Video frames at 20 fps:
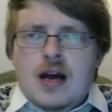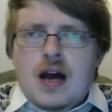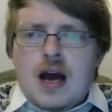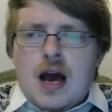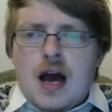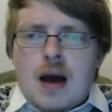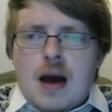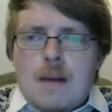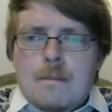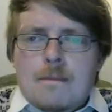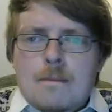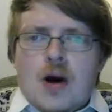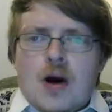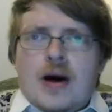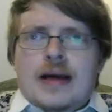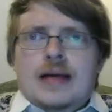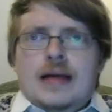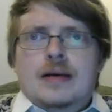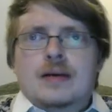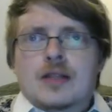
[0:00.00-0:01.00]

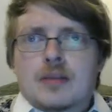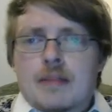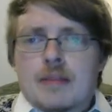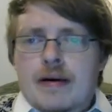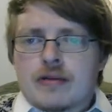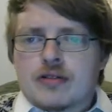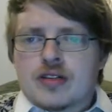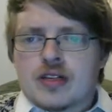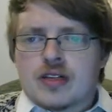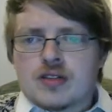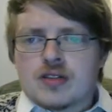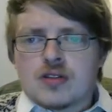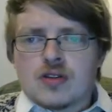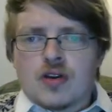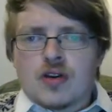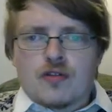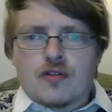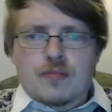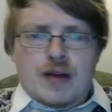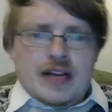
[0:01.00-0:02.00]
the mountains
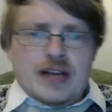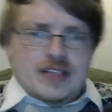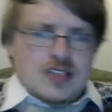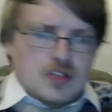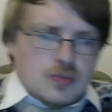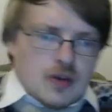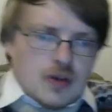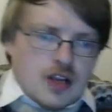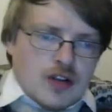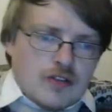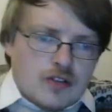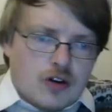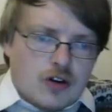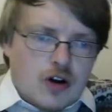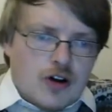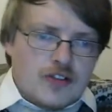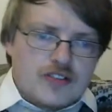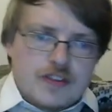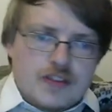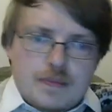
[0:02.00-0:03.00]
of madness by
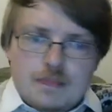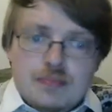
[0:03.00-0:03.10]
Lovecraft.